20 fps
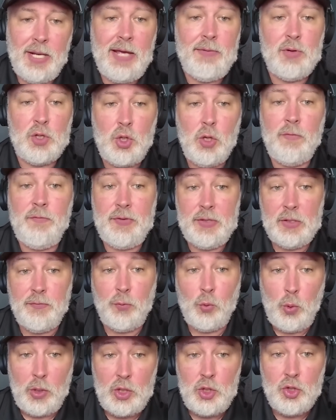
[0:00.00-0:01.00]
but have a good feel
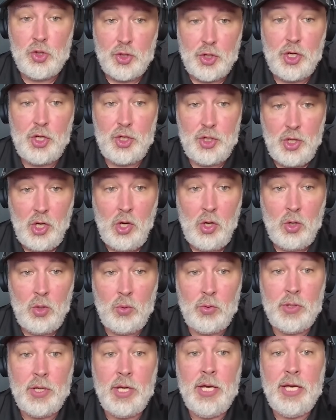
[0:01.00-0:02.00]
for where you're going to
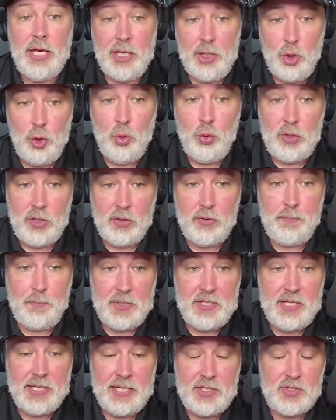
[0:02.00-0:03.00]
go and who could
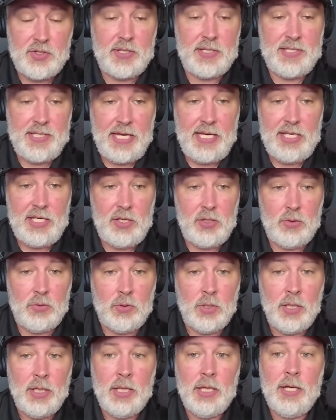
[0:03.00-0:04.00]
potentially take
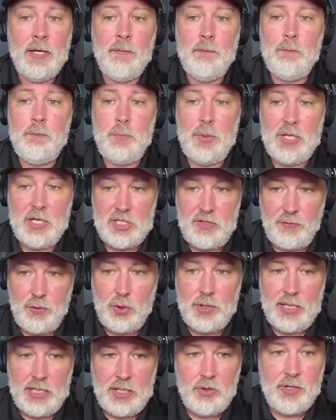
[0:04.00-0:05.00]
you. Because if
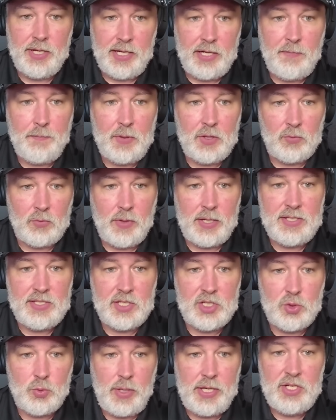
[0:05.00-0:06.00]
you think you're going to end up in the right
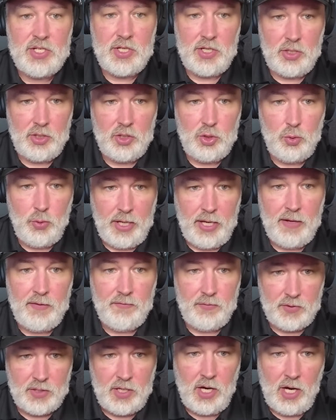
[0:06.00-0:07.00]
situation, you
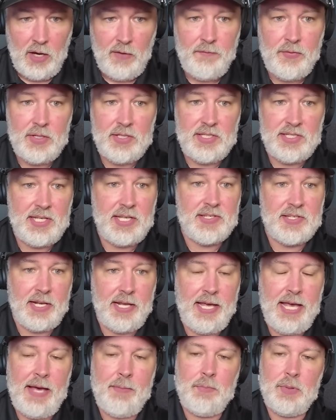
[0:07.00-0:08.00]
have confidence that's
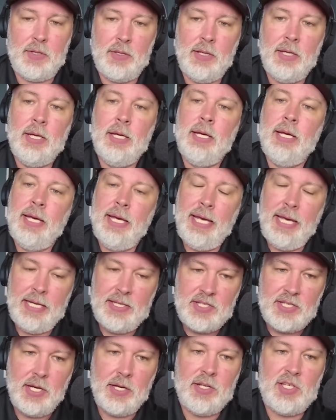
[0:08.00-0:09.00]
going to happen,
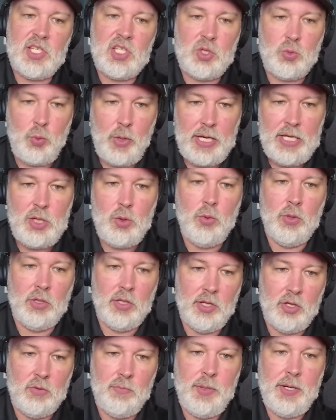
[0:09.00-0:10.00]
it's going to sway you a
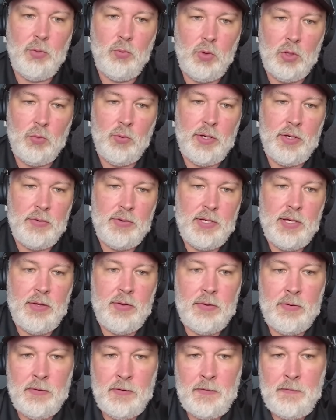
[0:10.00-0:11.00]
little bit one way or the
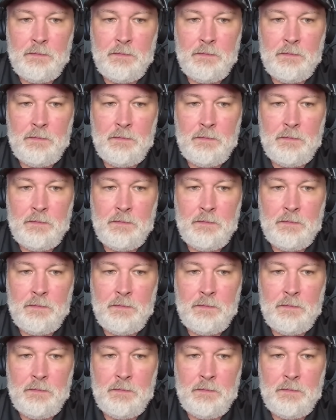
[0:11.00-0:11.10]
other.